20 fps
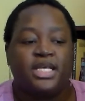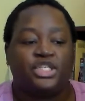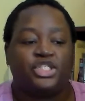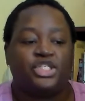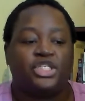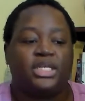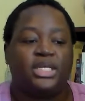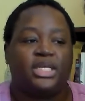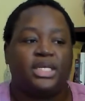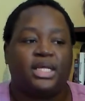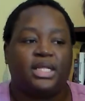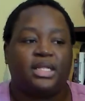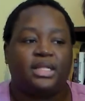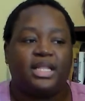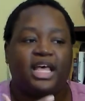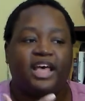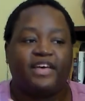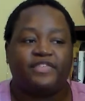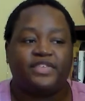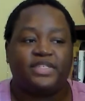She
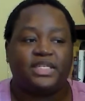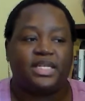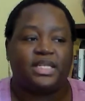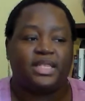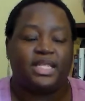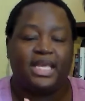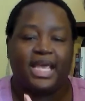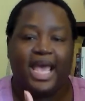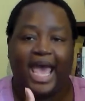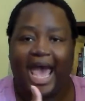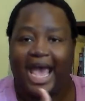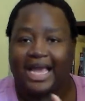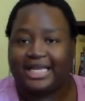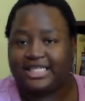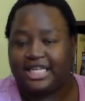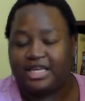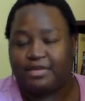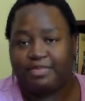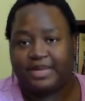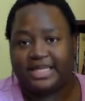left the
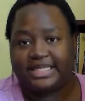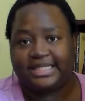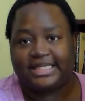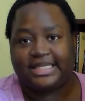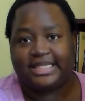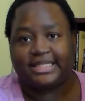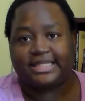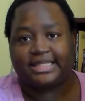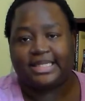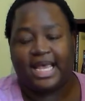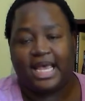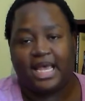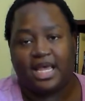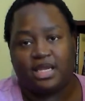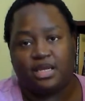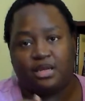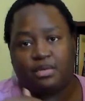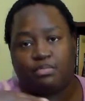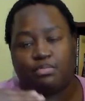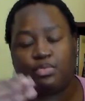acting business and